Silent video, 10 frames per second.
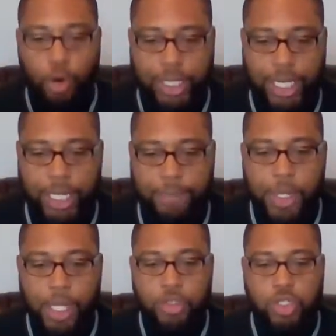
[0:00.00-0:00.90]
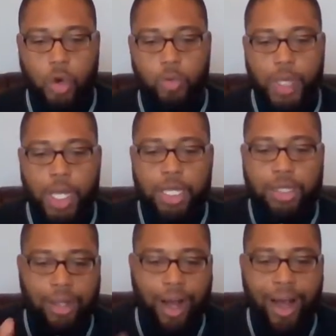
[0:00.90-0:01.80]
to work in it.
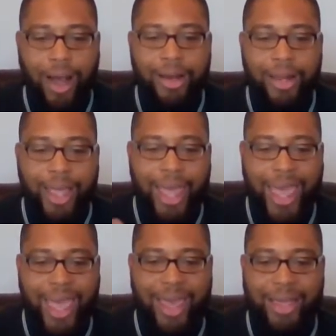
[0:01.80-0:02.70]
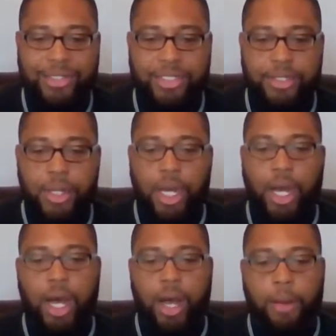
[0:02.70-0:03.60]
So God has